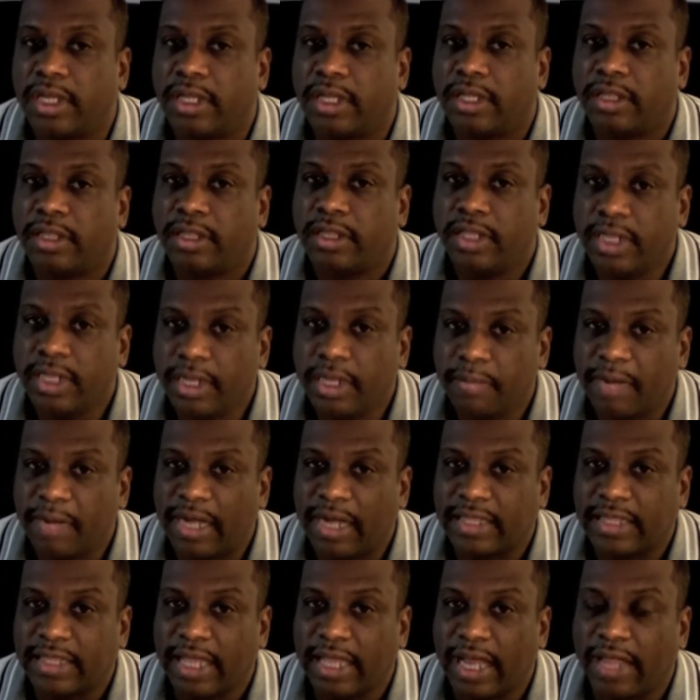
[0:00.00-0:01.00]
Think
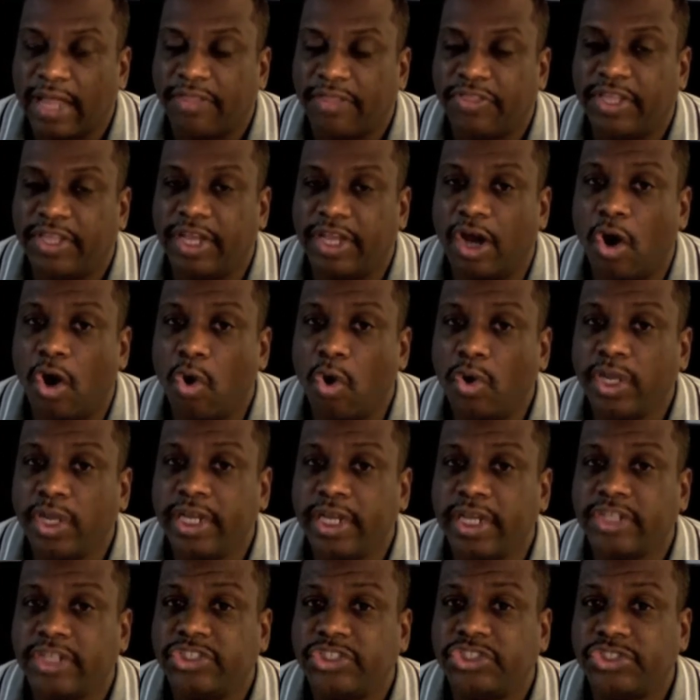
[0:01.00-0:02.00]
about that. The
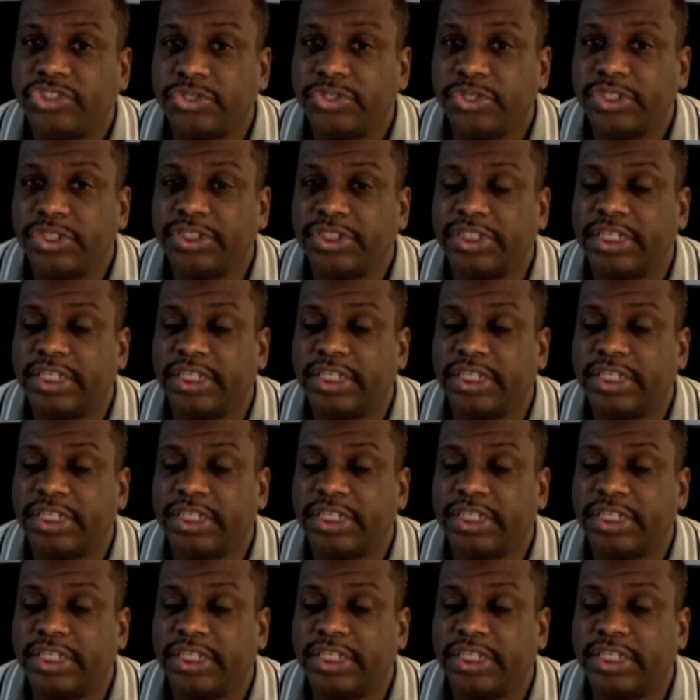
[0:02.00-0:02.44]
only insurance